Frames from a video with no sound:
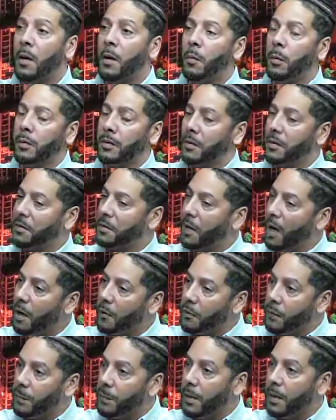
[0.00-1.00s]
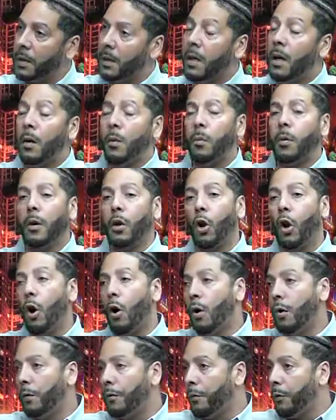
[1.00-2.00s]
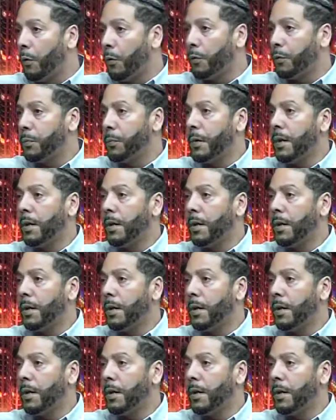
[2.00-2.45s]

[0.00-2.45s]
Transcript: with this government, with law enforcement.